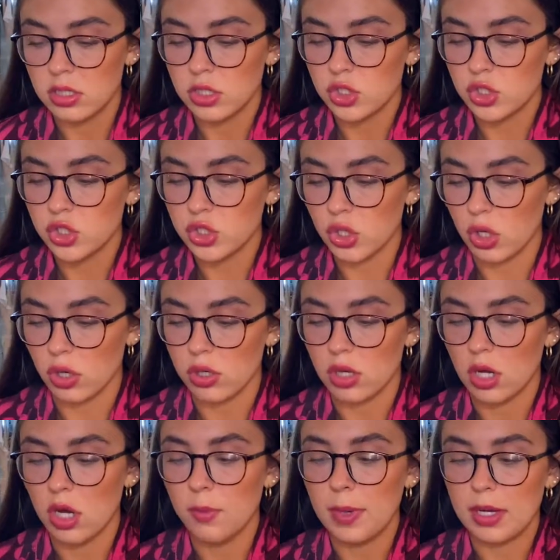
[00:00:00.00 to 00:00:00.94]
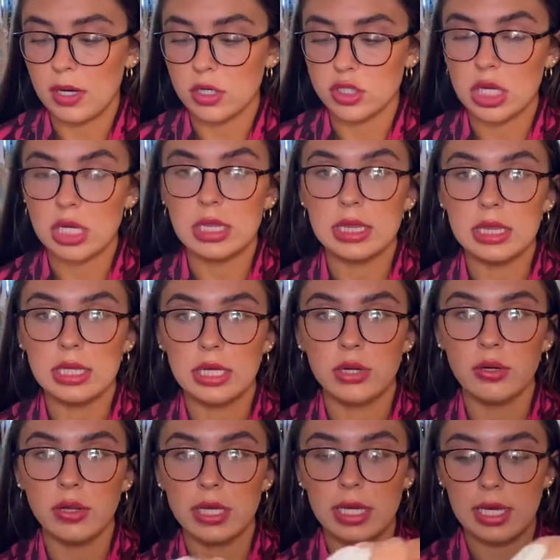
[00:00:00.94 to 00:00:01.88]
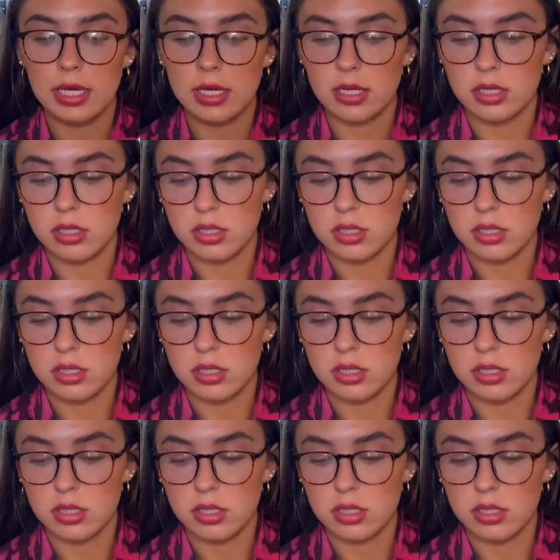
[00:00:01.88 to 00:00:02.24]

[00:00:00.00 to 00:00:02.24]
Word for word: shirt. Oh my gosh, I literally can't.